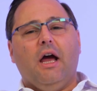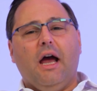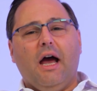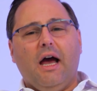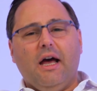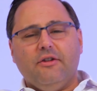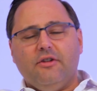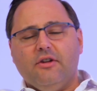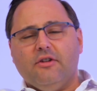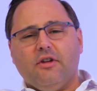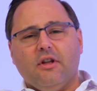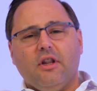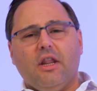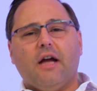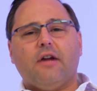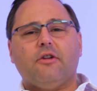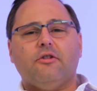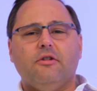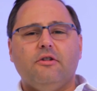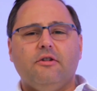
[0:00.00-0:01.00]
As it's
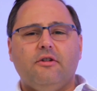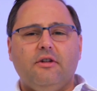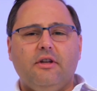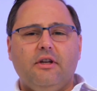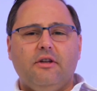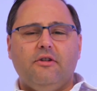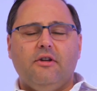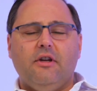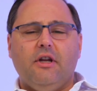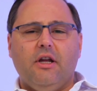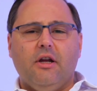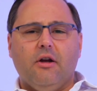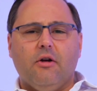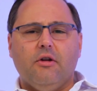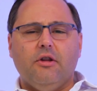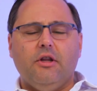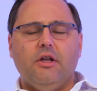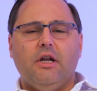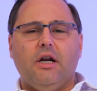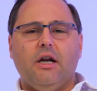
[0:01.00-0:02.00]
election season here
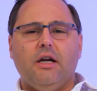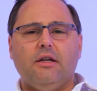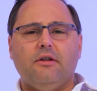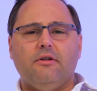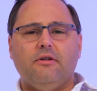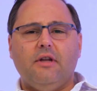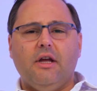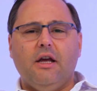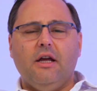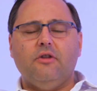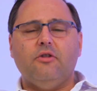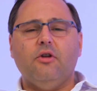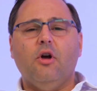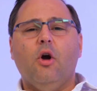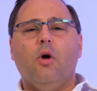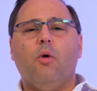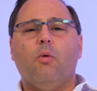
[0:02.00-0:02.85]
in the United States,